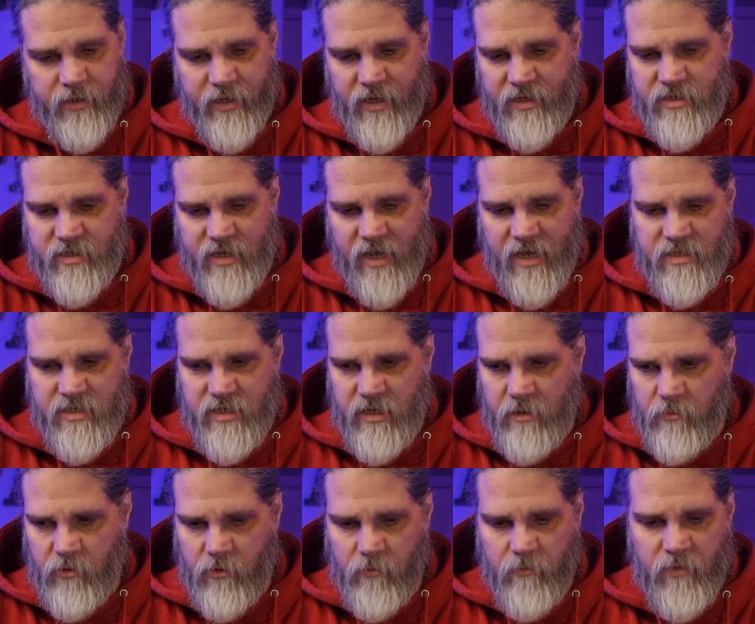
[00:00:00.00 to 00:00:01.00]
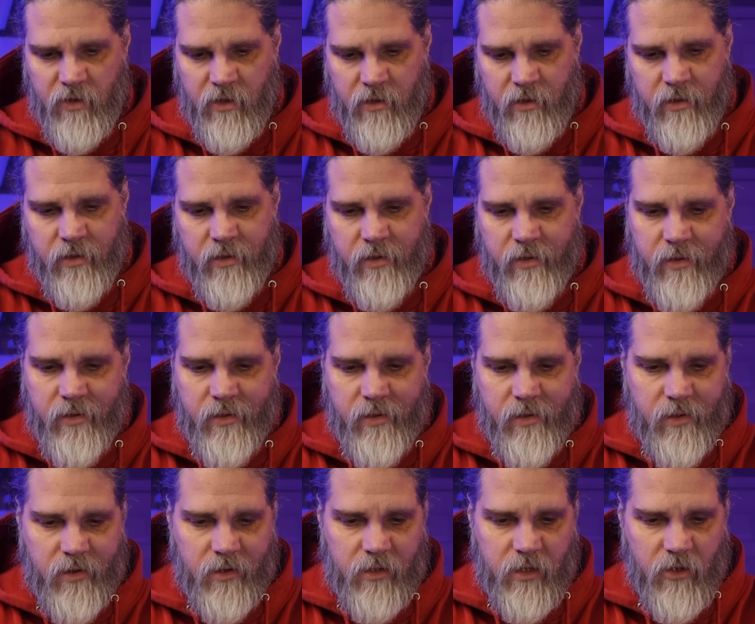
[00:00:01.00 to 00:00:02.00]
that's that simple.
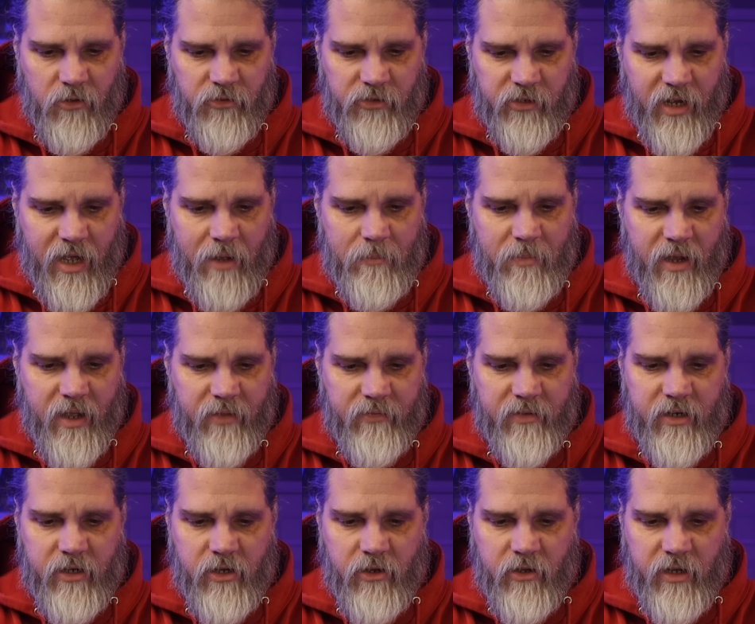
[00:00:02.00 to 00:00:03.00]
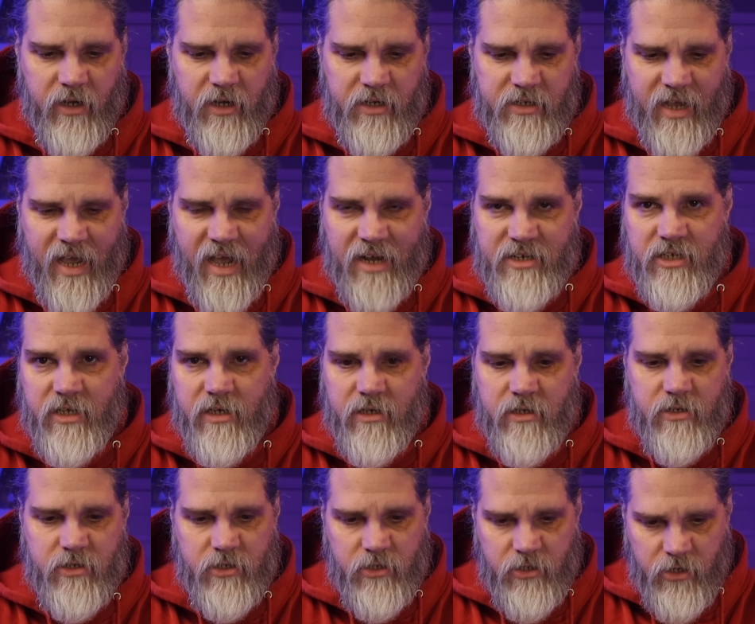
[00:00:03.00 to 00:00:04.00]
Close it up, and then you can attach
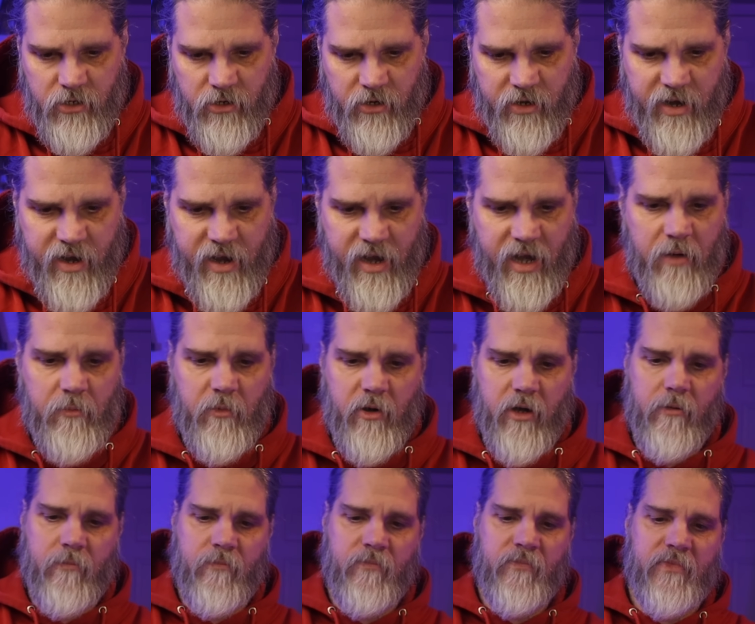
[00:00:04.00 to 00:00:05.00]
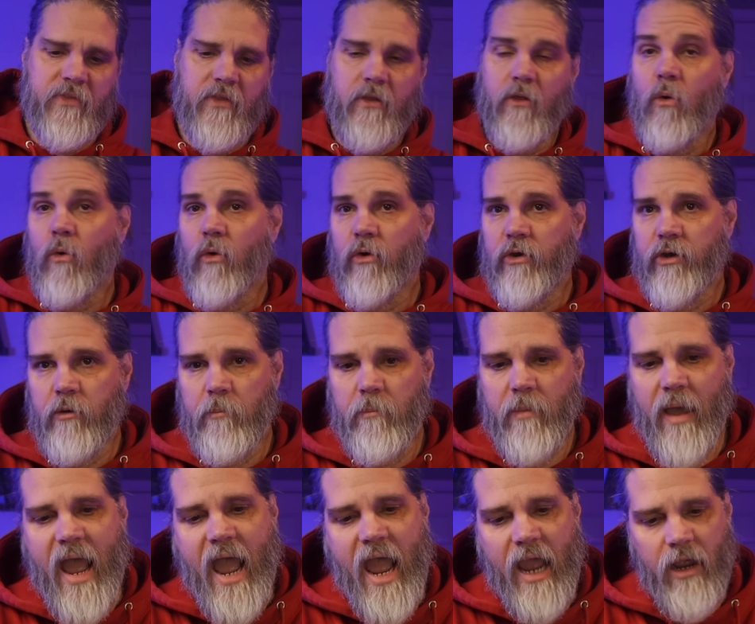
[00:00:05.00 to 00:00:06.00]
it to your camera or your
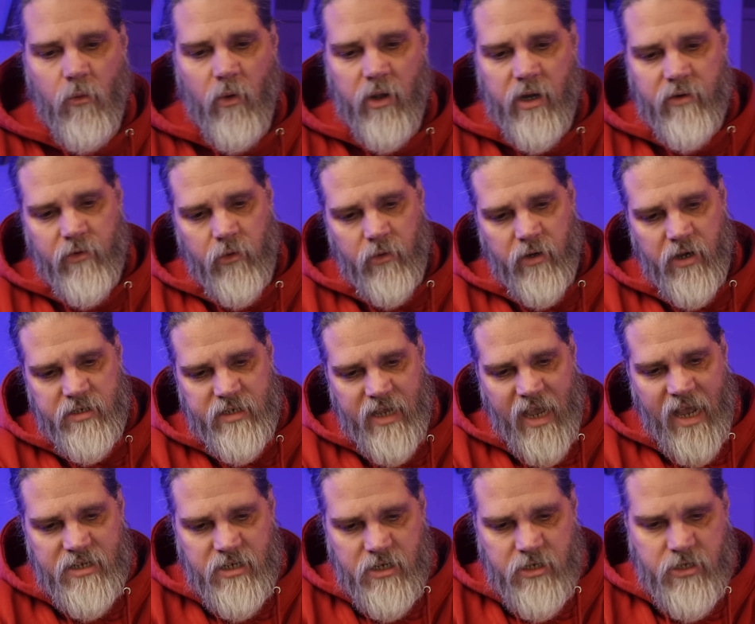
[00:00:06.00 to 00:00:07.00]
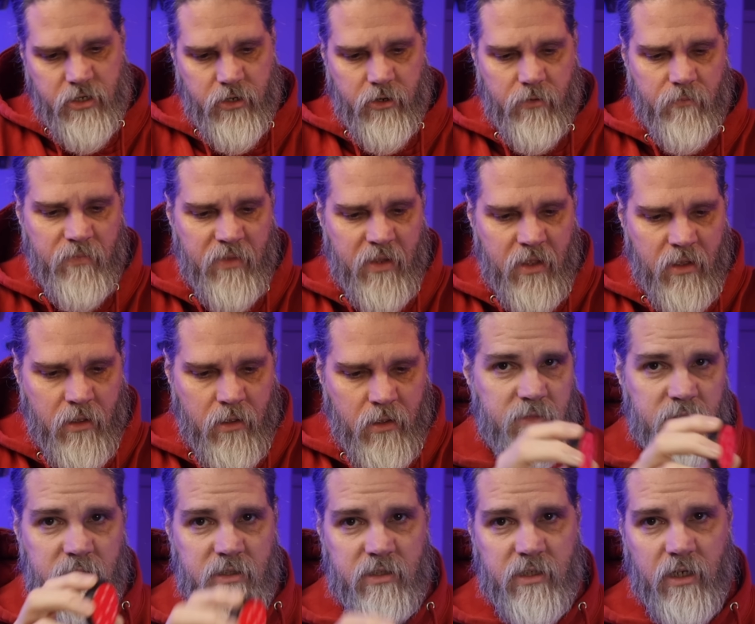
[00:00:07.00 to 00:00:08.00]
bag, whatever you want to attach it to.
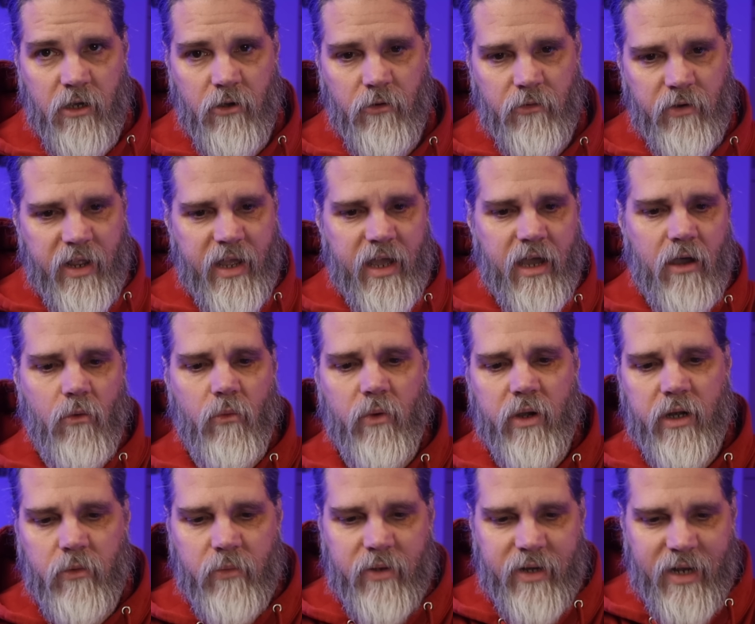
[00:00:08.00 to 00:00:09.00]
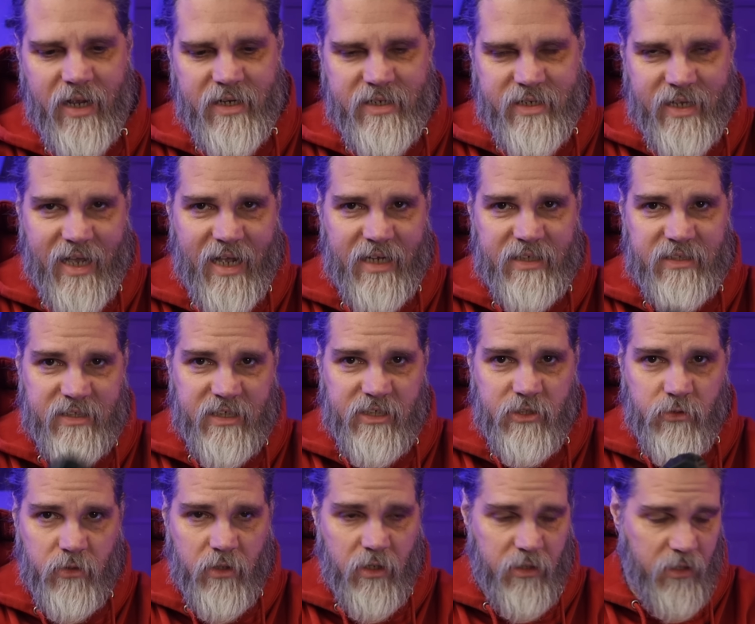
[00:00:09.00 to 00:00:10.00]
So now, where would I attach
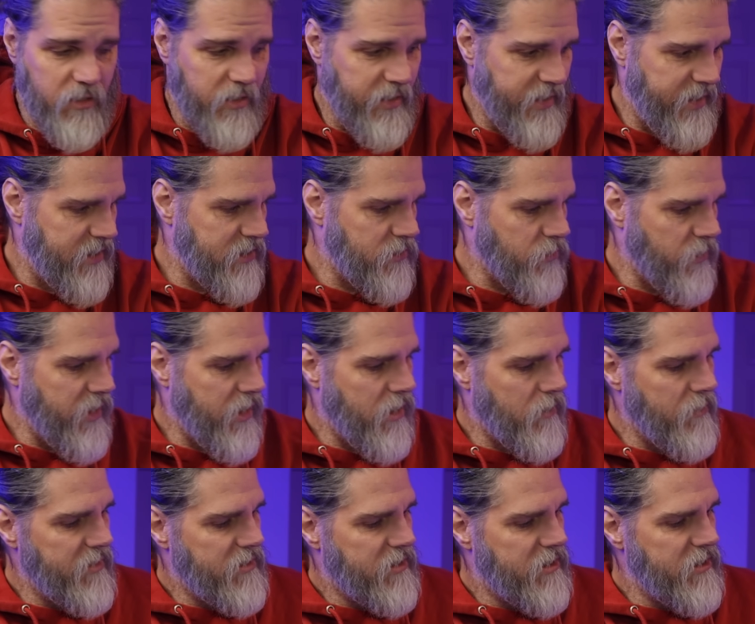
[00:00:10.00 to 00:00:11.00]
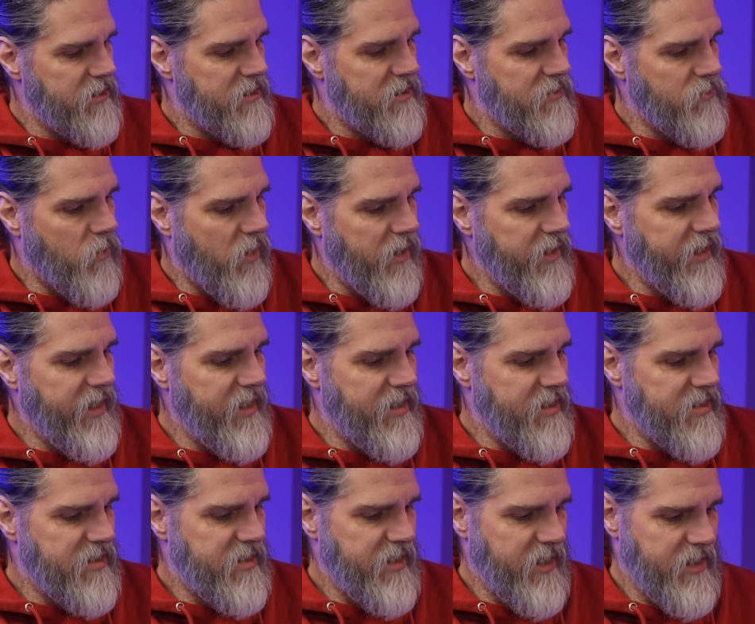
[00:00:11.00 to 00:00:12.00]
this one on the lens? Well, with this 180
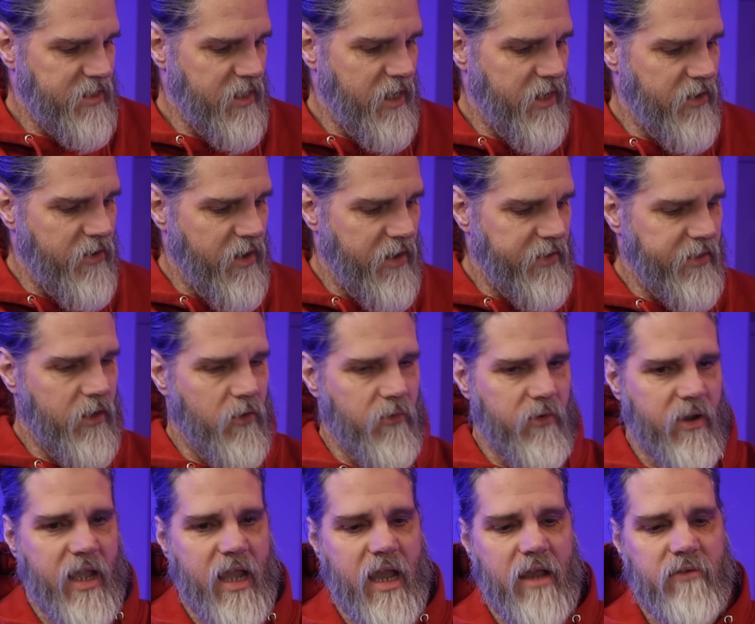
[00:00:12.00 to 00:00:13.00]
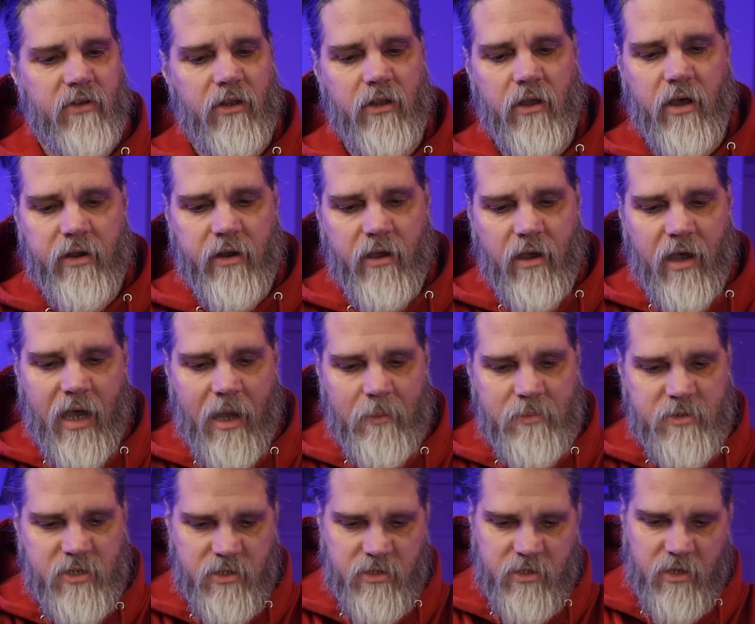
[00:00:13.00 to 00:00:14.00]
to 600, I don't have a lot of
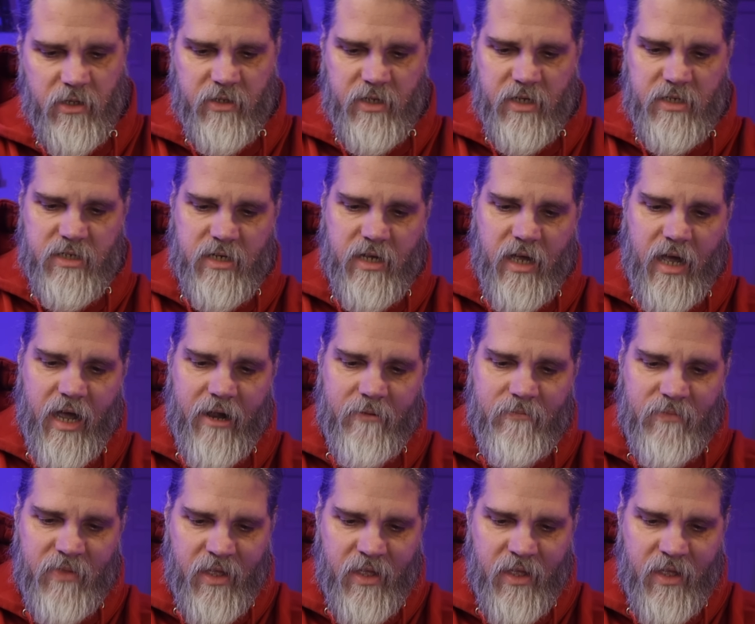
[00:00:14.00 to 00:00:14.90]
options on this guy.